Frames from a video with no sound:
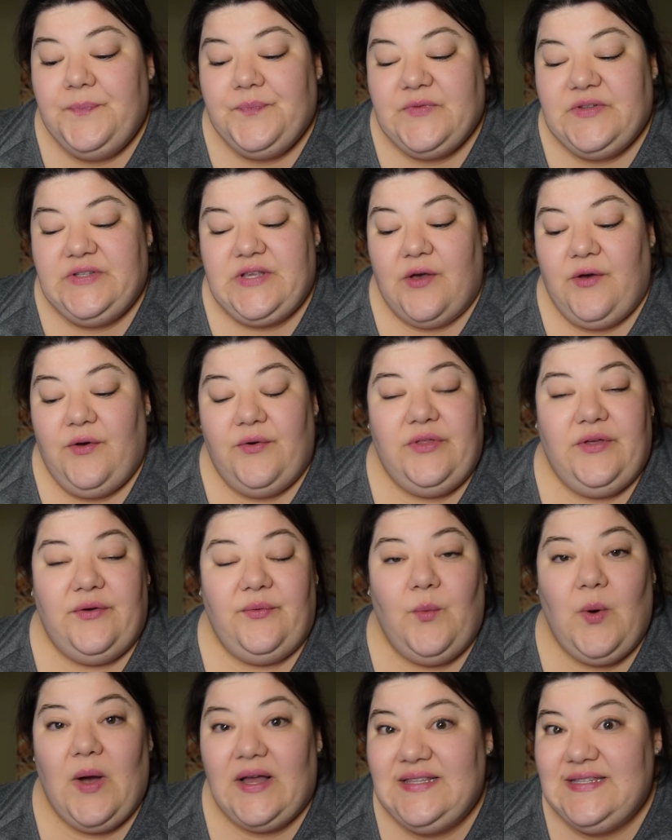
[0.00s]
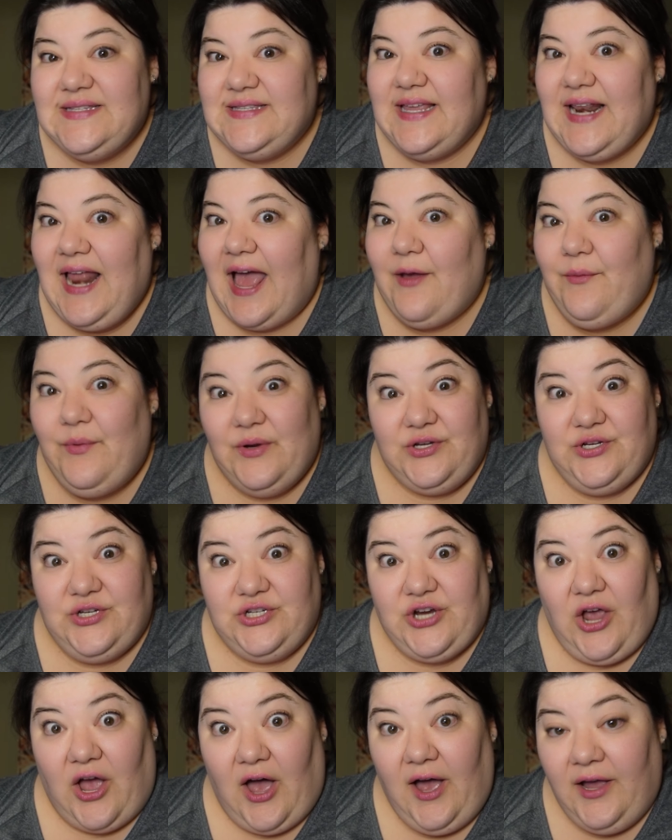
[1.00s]
So the ones that I was
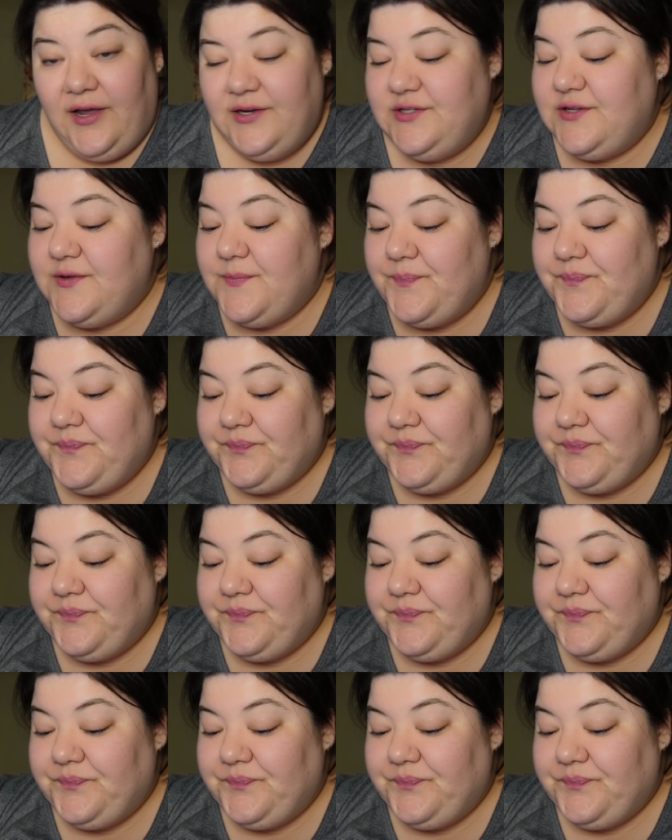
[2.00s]
shocked,